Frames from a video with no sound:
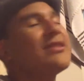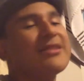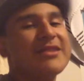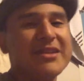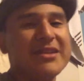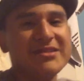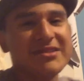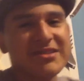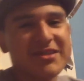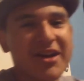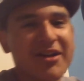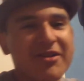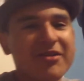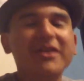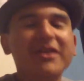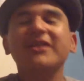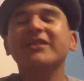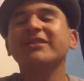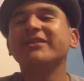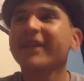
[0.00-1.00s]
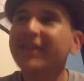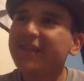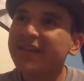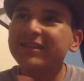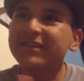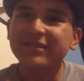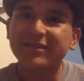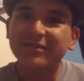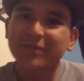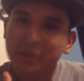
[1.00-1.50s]
And then so
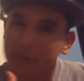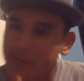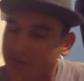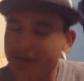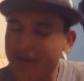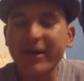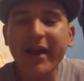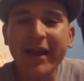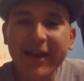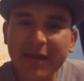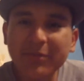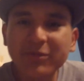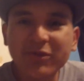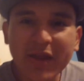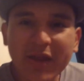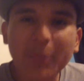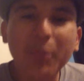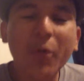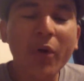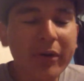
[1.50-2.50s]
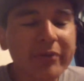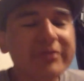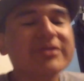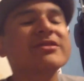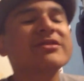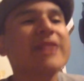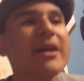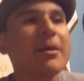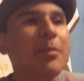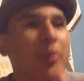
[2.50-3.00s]
they I came to that point where it's
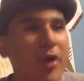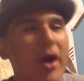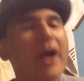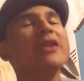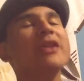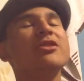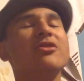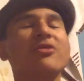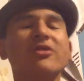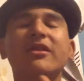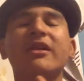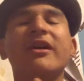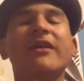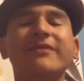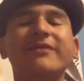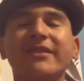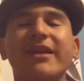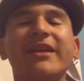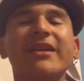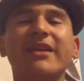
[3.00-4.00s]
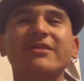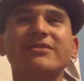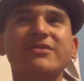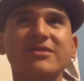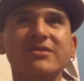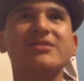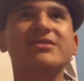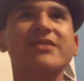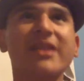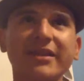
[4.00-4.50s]
just like, Brian, you're gonna have to lay down.
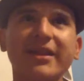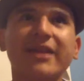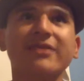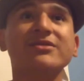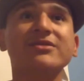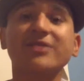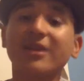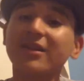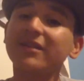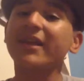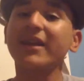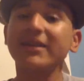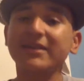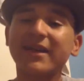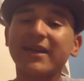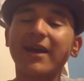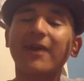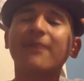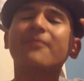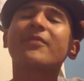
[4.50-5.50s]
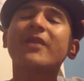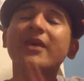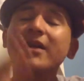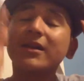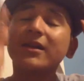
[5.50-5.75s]
So just lay down. So I laid down.